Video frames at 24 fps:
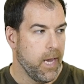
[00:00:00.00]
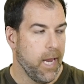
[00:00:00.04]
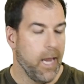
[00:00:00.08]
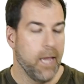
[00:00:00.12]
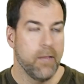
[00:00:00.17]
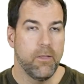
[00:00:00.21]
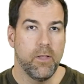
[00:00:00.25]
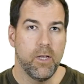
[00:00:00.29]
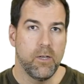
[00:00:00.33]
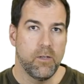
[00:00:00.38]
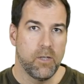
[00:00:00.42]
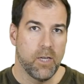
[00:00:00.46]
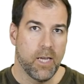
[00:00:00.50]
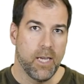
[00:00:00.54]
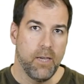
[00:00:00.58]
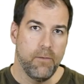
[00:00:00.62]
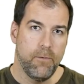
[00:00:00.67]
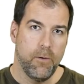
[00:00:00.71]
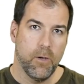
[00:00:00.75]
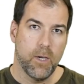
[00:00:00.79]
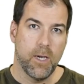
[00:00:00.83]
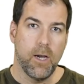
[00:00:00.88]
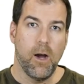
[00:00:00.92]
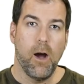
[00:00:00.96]
And then to give
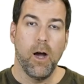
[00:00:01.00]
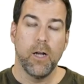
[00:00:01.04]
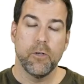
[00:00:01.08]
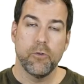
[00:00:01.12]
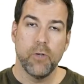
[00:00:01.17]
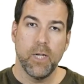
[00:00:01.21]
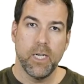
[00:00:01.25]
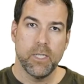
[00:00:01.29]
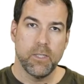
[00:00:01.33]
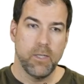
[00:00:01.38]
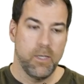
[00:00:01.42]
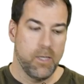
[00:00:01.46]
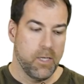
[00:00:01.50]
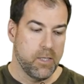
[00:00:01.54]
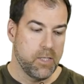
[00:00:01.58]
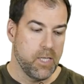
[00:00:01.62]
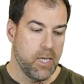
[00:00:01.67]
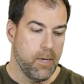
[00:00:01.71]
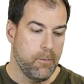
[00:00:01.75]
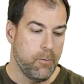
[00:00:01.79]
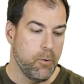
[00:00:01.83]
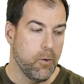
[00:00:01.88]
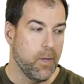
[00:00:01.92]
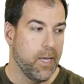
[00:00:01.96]
you a contrasting
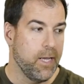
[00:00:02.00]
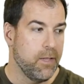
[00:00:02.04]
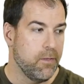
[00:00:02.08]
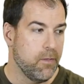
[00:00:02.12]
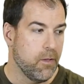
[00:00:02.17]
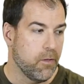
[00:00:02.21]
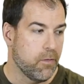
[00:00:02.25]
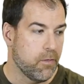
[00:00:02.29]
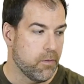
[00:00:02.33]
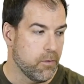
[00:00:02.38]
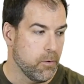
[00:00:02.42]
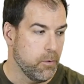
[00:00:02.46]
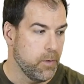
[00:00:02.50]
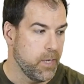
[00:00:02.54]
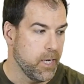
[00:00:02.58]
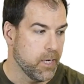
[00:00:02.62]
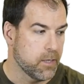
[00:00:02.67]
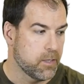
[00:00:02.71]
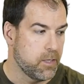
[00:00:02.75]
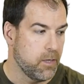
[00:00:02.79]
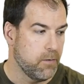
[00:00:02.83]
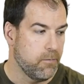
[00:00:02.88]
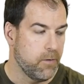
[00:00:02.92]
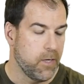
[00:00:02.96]
example, in the third
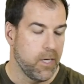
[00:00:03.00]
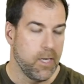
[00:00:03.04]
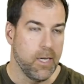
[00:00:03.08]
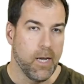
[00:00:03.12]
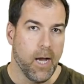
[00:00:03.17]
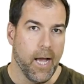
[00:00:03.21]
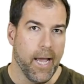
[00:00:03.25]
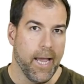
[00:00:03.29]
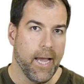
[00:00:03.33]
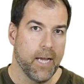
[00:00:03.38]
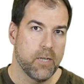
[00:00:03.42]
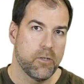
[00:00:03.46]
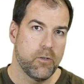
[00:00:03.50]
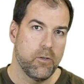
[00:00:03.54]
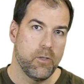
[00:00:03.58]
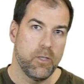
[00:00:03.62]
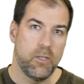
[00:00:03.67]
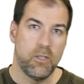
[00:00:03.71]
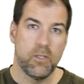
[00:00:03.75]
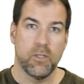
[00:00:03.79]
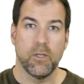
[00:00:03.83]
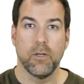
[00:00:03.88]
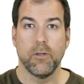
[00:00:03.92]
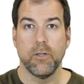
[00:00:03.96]
activity, I actually
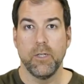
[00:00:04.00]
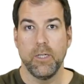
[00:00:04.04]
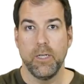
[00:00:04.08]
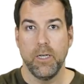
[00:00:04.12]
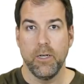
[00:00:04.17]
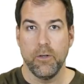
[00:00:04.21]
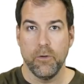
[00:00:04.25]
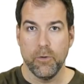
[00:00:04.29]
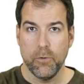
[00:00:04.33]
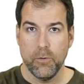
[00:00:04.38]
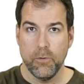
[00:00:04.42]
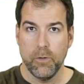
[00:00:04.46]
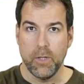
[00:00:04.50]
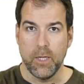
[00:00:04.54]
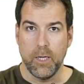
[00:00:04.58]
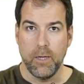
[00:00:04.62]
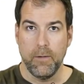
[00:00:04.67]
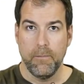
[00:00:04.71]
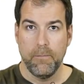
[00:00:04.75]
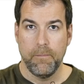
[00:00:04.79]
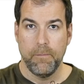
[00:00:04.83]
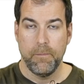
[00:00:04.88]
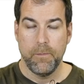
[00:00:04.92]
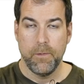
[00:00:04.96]
started it
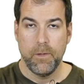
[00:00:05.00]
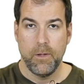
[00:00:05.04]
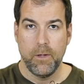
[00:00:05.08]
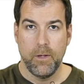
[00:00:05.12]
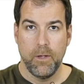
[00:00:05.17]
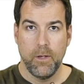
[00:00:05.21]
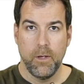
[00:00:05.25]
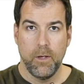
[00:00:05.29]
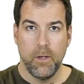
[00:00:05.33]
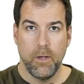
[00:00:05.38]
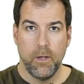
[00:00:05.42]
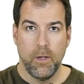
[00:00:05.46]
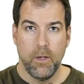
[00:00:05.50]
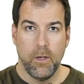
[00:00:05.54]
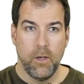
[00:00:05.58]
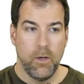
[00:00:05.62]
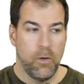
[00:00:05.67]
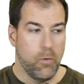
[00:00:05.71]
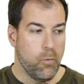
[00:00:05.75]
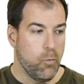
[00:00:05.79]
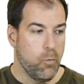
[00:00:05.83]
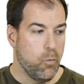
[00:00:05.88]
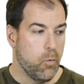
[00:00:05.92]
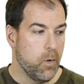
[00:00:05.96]
early.
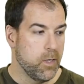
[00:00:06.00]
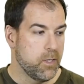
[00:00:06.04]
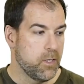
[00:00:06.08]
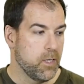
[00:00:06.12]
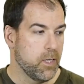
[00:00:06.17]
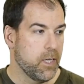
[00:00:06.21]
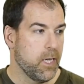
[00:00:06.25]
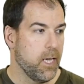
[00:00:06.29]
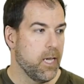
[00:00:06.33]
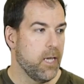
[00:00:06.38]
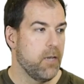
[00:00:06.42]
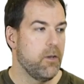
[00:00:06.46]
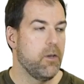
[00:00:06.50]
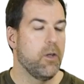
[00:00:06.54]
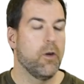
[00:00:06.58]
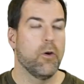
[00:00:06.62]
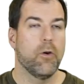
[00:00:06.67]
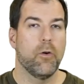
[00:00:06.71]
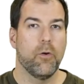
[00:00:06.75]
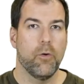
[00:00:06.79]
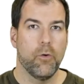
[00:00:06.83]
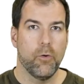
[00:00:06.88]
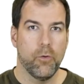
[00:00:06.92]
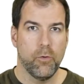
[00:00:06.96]
Once again,
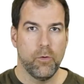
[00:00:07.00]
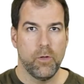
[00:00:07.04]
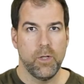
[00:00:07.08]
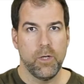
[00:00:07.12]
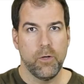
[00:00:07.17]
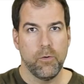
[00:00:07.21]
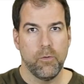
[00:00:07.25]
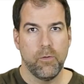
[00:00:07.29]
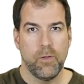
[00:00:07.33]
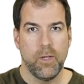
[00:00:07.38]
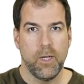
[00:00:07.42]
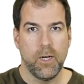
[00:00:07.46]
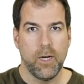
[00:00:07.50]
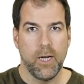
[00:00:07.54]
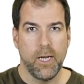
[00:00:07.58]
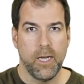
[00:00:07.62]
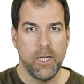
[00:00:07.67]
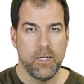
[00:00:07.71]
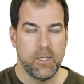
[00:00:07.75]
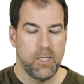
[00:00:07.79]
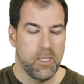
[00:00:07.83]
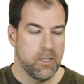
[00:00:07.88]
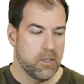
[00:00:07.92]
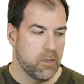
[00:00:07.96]
earlier than I
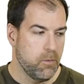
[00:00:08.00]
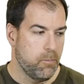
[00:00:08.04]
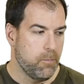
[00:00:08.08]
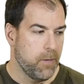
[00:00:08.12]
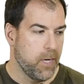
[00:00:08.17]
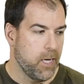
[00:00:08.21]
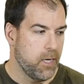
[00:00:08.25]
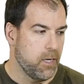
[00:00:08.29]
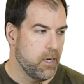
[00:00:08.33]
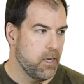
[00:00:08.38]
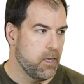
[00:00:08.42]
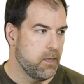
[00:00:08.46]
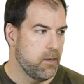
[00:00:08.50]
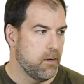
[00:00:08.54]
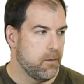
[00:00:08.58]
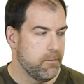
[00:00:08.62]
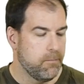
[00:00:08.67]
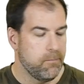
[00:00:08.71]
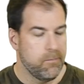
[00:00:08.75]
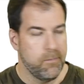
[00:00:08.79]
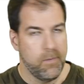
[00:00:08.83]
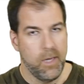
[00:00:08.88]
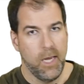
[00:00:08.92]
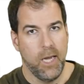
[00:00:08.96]
anticipated,
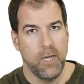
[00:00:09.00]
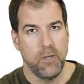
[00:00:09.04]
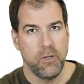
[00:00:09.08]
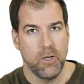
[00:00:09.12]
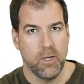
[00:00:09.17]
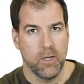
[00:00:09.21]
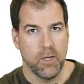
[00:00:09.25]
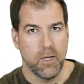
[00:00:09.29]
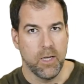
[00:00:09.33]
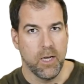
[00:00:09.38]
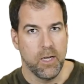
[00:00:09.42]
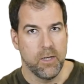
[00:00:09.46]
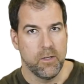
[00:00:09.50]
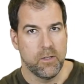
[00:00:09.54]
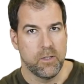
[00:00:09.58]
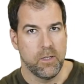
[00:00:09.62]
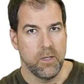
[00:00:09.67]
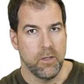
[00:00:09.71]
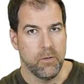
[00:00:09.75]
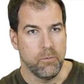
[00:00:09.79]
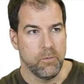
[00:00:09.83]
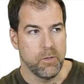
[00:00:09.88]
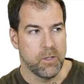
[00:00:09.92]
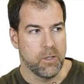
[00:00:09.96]
and you can kind of see
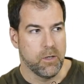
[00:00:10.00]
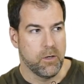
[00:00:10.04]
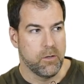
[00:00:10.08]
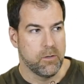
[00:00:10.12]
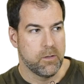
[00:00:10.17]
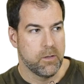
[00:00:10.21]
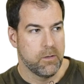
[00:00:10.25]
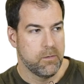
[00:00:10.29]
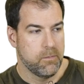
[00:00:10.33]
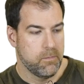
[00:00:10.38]
the result.